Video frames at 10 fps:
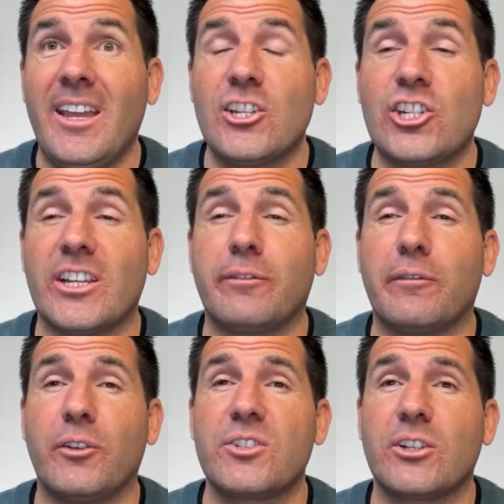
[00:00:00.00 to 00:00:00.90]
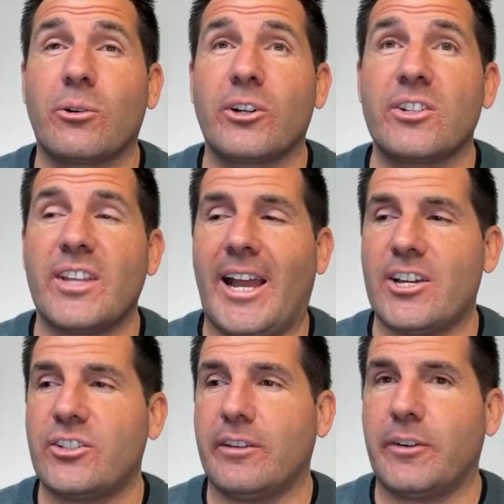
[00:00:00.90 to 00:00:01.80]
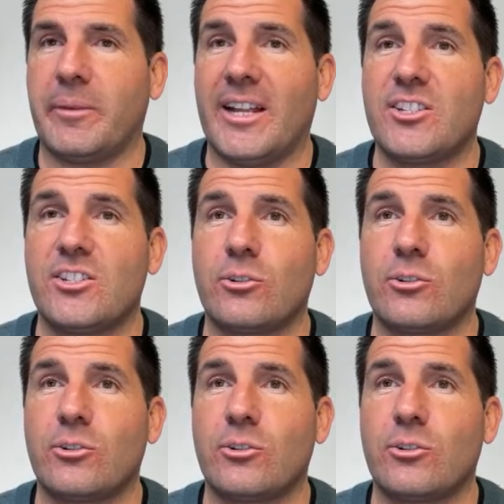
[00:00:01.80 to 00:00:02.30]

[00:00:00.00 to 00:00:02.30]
She fulfills the orders. Ashley from the Etsy